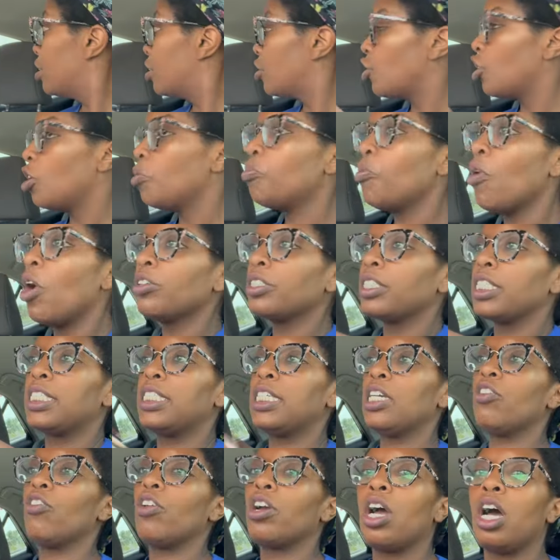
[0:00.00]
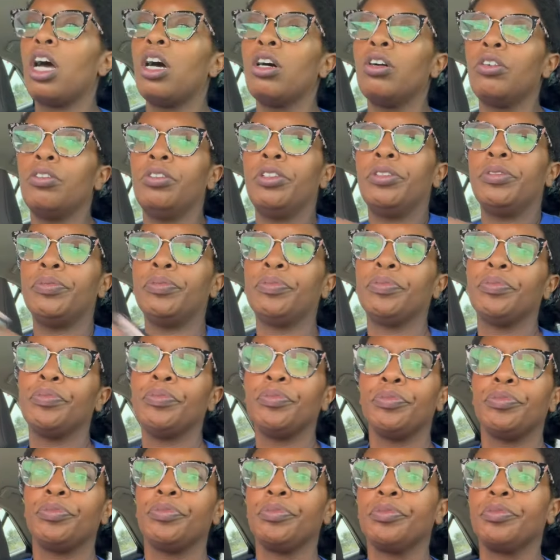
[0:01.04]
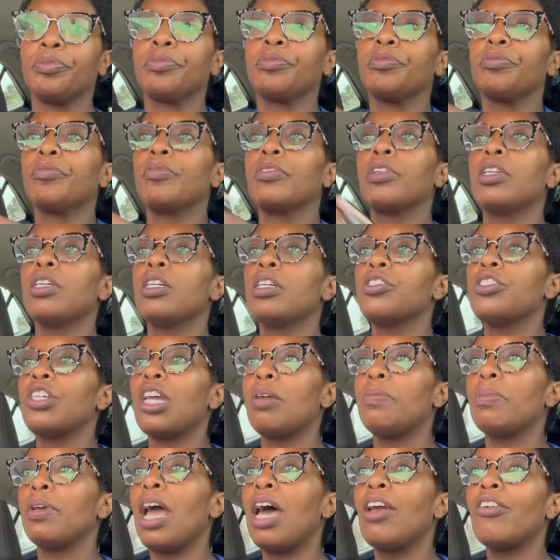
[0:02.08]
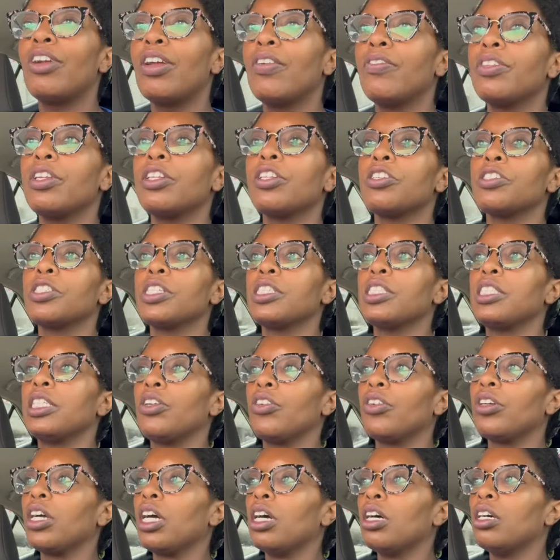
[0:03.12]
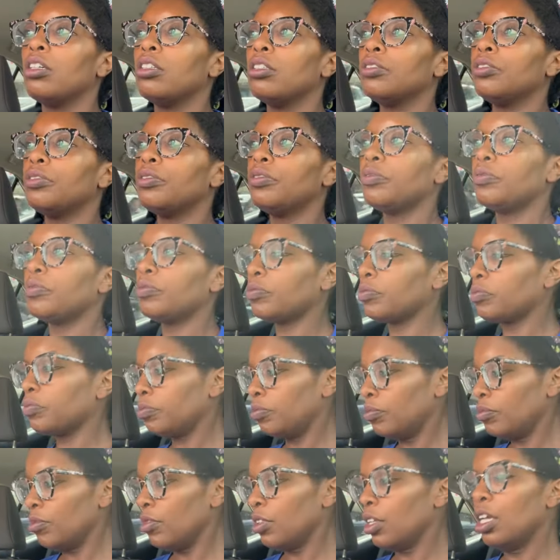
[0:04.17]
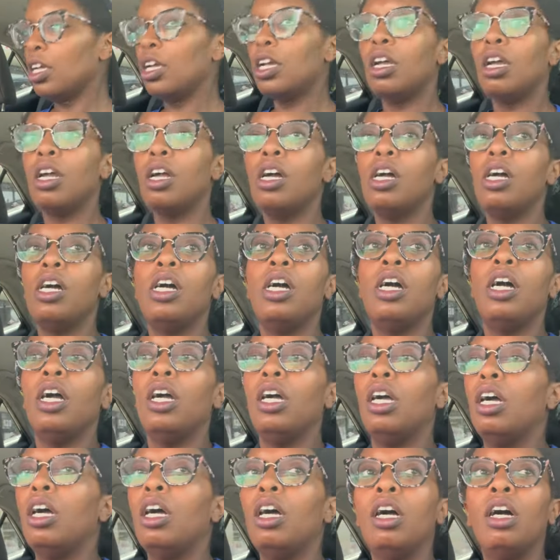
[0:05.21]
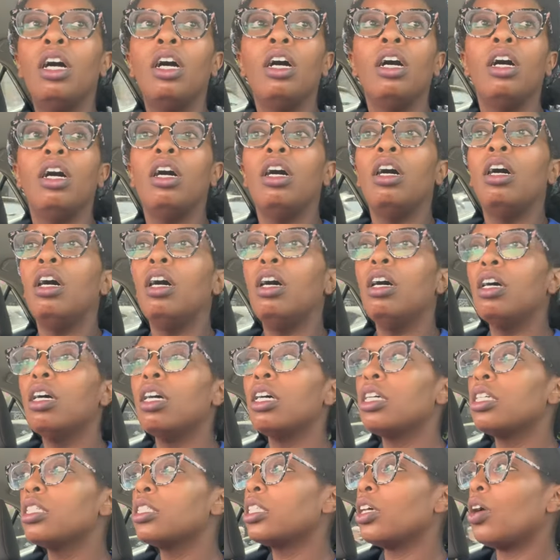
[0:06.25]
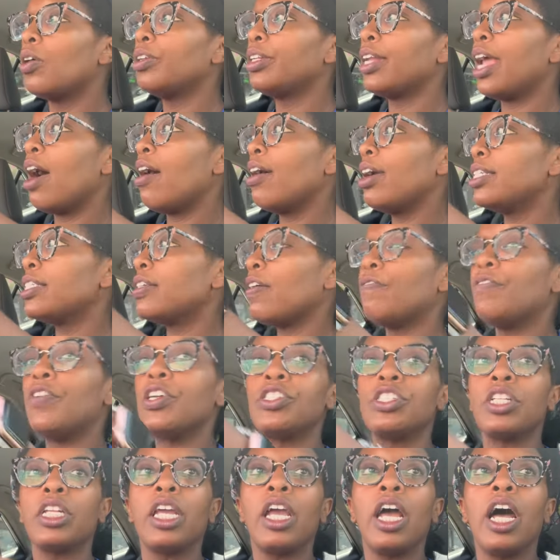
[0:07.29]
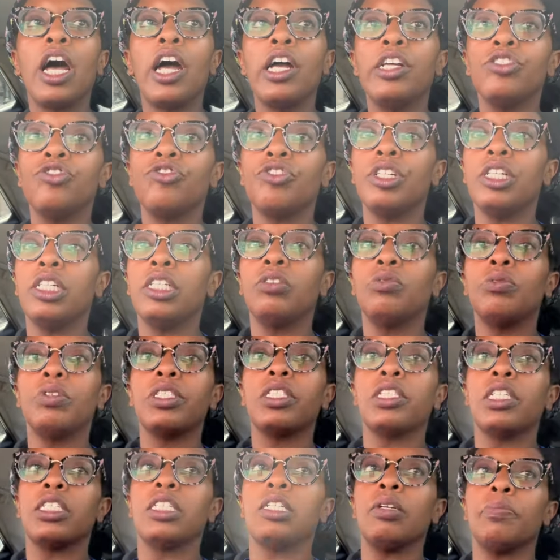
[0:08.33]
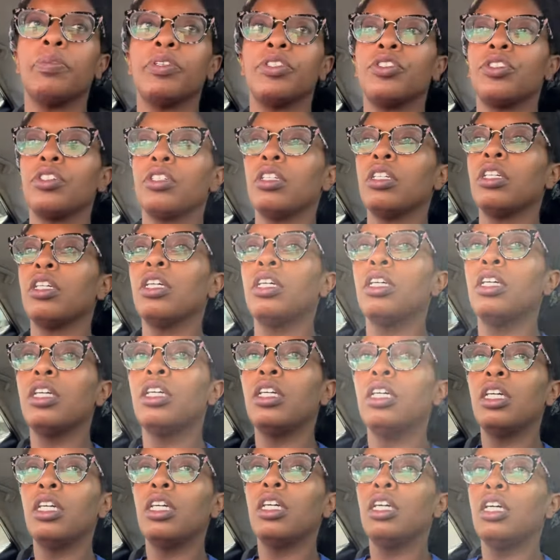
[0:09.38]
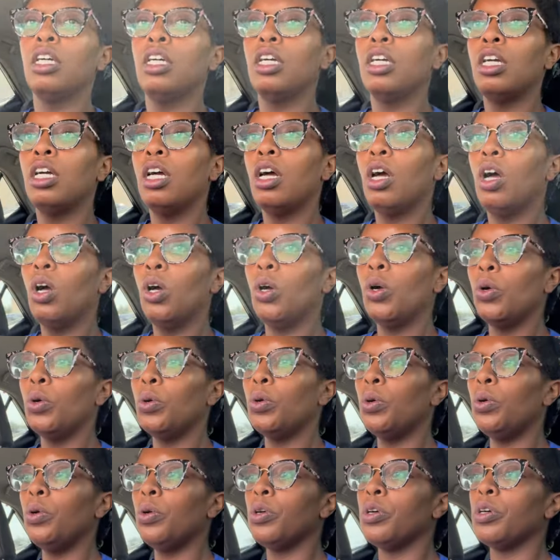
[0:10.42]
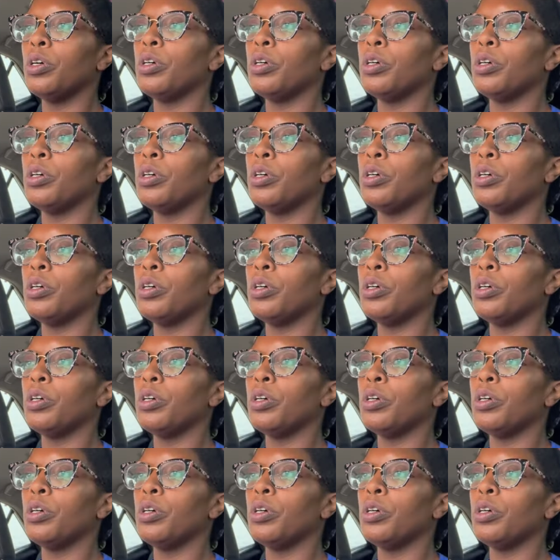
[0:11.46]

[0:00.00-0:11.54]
you broke the secret code JB, I don't even think there's a secret code. It's right there. So now it's officially 100. What's the temperature? Whew.